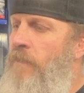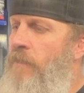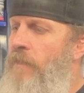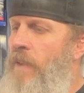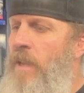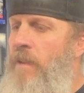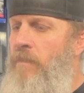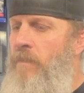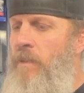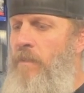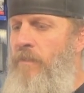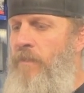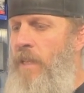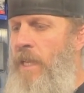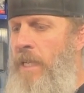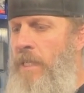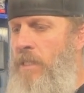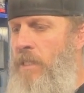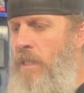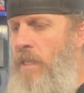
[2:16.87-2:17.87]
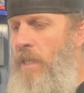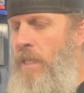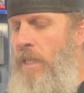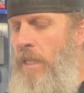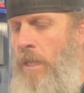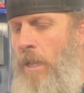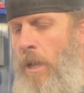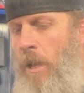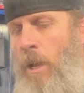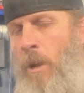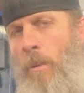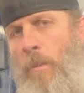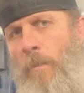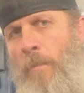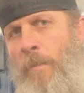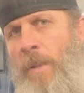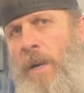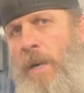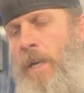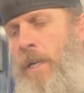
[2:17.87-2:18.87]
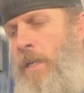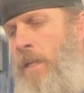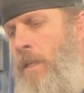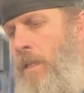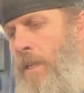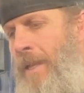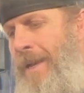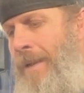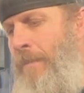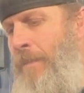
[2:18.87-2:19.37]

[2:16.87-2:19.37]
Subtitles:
favorite flashlight, but that